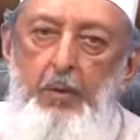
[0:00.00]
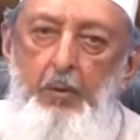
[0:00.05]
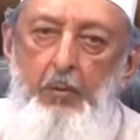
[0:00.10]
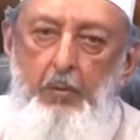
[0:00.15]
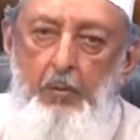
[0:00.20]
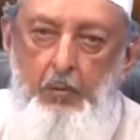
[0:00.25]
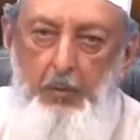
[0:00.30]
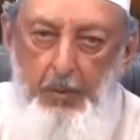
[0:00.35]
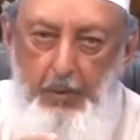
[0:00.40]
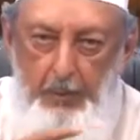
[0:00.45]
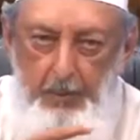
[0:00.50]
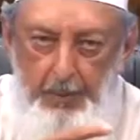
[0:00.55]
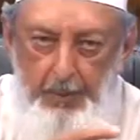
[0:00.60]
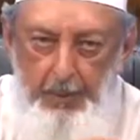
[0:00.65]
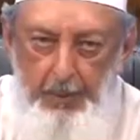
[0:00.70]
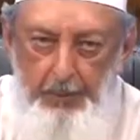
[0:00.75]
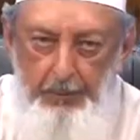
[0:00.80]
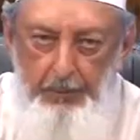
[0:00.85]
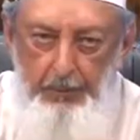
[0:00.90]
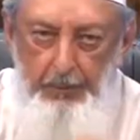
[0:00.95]
we will
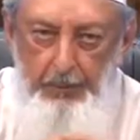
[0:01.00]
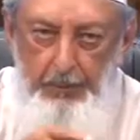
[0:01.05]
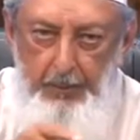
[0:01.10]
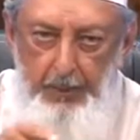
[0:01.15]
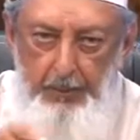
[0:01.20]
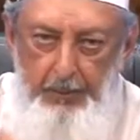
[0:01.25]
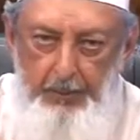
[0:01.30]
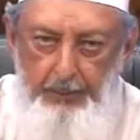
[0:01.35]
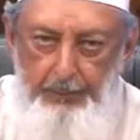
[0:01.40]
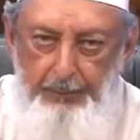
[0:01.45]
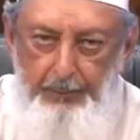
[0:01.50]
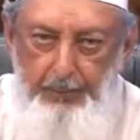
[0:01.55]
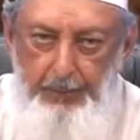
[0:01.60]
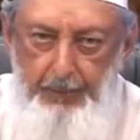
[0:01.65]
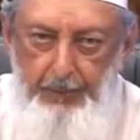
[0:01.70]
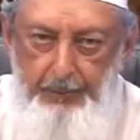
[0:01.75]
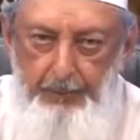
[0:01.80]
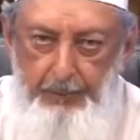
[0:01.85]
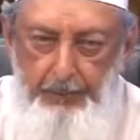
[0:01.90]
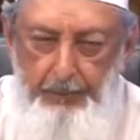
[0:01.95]
get the United
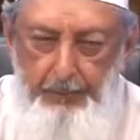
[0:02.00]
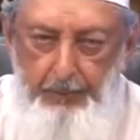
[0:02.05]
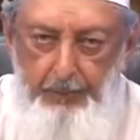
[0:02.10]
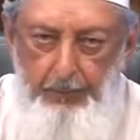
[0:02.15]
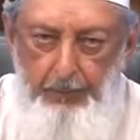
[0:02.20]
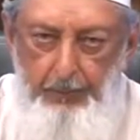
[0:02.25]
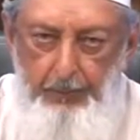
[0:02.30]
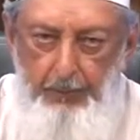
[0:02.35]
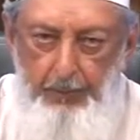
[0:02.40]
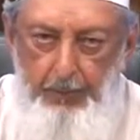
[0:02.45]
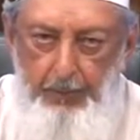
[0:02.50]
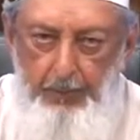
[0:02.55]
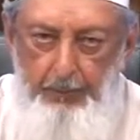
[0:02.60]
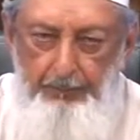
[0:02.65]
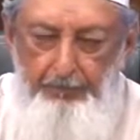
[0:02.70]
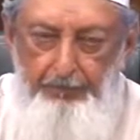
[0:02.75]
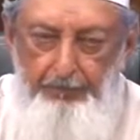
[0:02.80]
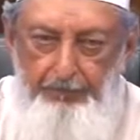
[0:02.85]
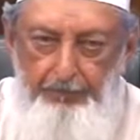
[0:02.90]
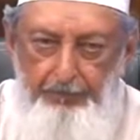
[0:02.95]
States into the war.
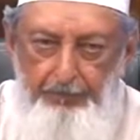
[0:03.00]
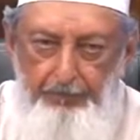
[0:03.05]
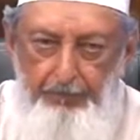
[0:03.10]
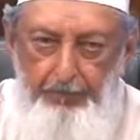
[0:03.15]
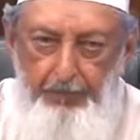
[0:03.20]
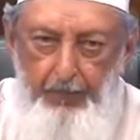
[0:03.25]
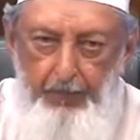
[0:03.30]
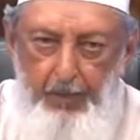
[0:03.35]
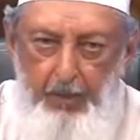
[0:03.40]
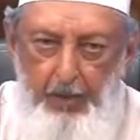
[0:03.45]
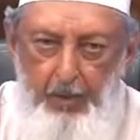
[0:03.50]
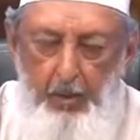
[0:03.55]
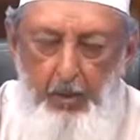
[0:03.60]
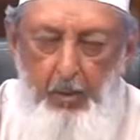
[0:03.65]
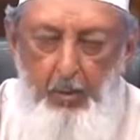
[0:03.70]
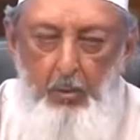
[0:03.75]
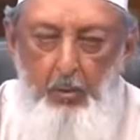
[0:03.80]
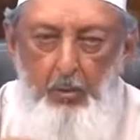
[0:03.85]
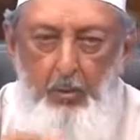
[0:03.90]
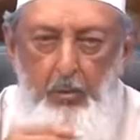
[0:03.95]

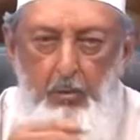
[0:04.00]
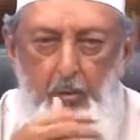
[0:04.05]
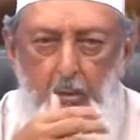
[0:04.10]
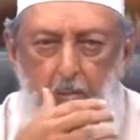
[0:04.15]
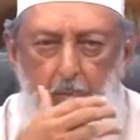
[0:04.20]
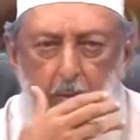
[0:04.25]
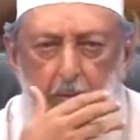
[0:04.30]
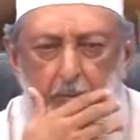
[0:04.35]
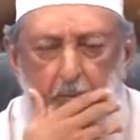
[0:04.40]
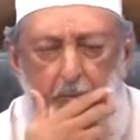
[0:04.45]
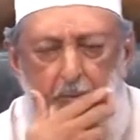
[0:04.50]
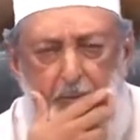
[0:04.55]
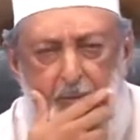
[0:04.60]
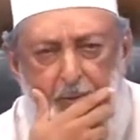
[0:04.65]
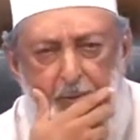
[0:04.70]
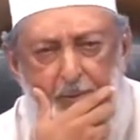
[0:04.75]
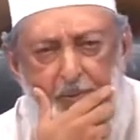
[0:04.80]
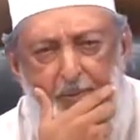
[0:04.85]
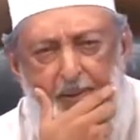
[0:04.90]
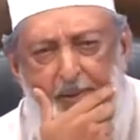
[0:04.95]
Oh, but
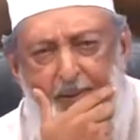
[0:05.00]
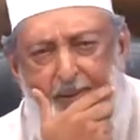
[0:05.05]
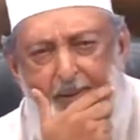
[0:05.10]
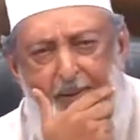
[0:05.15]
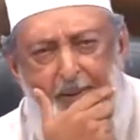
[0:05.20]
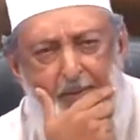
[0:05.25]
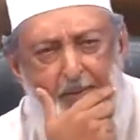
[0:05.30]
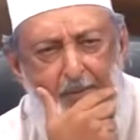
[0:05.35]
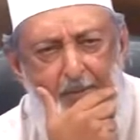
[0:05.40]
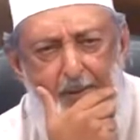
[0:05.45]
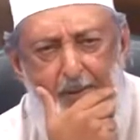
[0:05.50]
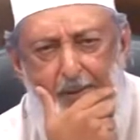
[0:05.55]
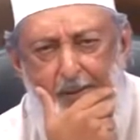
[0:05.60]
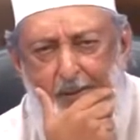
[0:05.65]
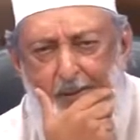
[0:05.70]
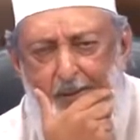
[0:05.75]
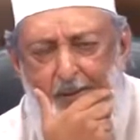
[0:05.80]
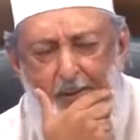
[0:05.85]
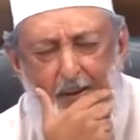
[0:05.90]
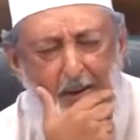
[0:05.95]
Germany had
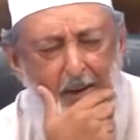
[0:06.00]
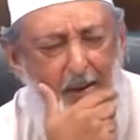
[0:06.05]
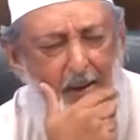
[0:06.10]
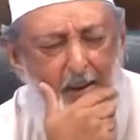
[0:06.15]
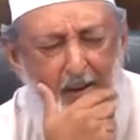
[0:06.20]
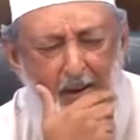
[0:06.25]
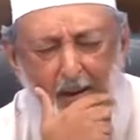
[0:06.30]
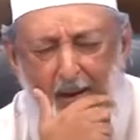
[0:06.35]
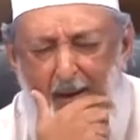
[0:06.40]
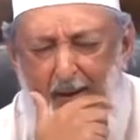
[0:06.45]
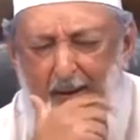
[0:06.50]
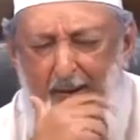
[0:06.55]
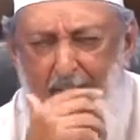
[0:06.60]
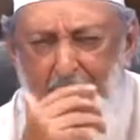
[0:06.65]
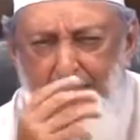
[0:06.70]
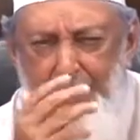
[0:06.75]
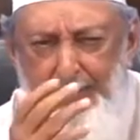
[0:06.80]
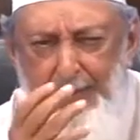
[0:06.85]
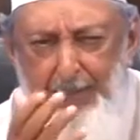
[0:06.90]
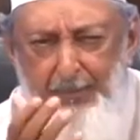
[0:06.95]
been
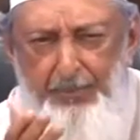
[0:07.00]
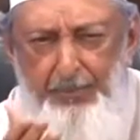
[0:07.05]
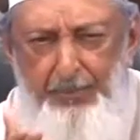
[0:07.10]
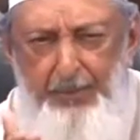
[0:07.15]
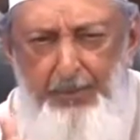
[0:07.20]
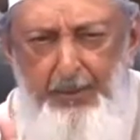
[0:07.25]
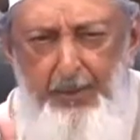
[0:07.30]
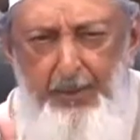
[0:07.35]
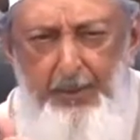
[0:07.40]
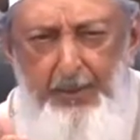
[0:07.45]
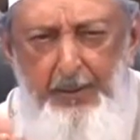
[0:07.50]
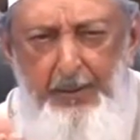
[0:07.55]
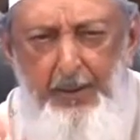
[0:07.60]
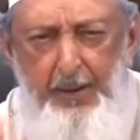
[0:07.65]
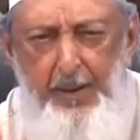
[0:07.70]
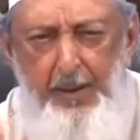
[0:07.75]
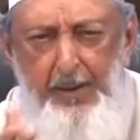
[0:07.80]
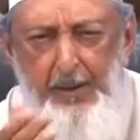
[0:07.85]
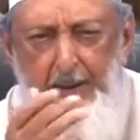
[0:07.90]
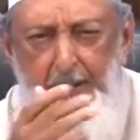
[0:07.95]
exceptionally
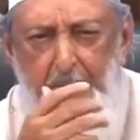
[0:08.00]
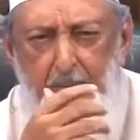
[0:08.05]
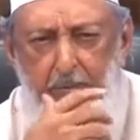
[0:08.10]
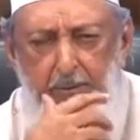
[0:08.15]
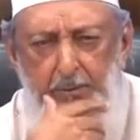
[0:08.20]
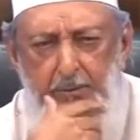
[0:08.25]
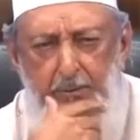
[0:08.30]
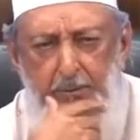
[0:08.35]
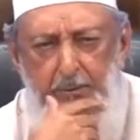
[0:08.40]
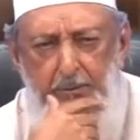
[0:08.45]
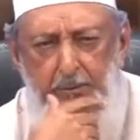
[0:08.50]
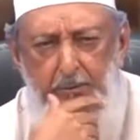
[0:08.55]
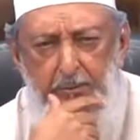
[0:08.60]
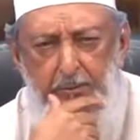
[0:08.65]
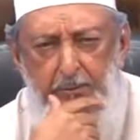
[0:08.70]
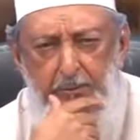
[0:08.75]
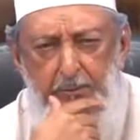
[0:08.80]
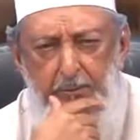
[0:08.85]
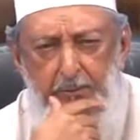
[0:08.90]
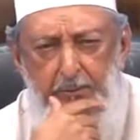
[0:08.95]
kind to the
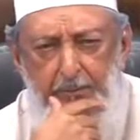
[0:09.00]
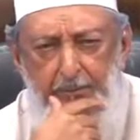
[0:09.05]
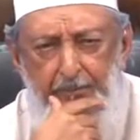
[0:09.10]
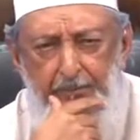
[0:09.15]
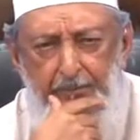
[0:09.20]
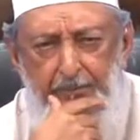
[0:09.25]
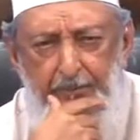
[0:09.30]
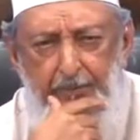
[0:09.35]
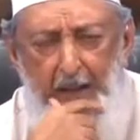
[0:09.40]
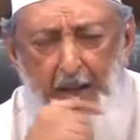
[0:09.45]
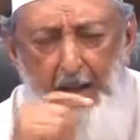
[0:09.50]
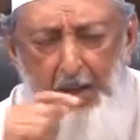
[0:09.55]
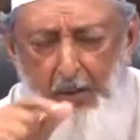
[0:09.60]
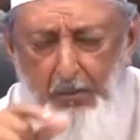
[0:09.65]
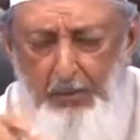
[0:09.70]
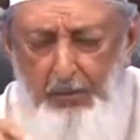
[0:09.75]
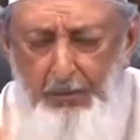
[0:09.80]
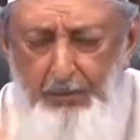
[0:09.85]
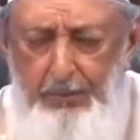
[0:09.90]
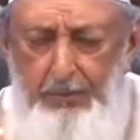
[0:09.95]
Jews. How
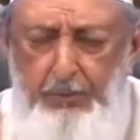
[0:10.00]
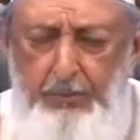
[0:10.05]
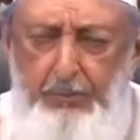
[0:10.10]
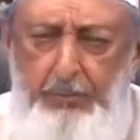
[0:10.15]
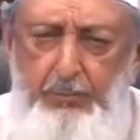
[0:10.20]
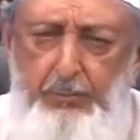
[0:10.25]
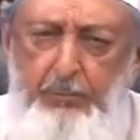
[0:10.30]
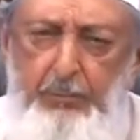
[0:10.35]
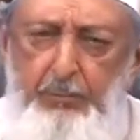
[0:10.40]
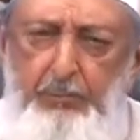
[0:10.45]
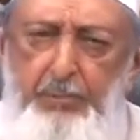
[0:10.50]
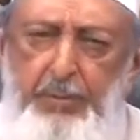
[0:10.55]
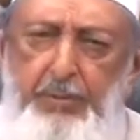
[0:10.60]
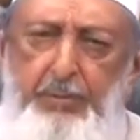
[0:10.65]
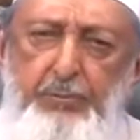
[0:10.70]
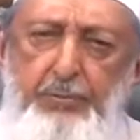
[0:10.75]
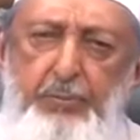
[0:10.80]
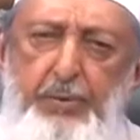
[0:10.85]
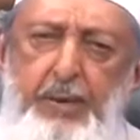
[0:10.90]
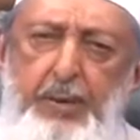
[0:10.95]
could the Jews
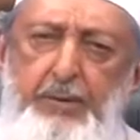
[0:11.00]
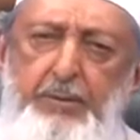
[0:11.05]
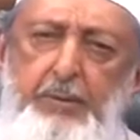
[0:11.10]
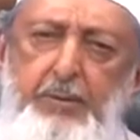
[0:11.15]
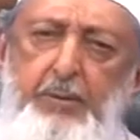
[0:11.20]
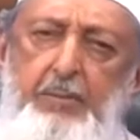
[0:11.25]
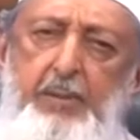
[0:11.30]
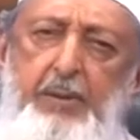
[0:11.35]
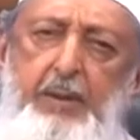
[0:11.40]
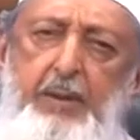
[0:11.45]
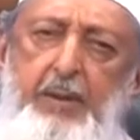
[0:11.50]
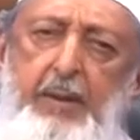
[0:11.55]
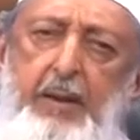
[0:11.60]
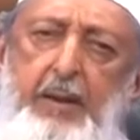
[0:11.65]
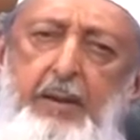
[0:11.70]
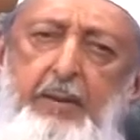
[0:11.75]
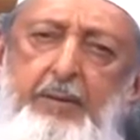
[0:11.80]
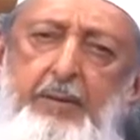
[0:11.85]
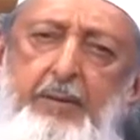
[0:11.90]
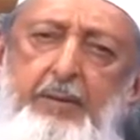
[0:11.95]
betray Germany
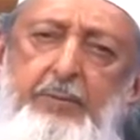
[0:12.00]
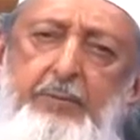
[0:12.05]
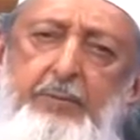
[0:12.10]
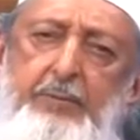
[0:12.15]
like this?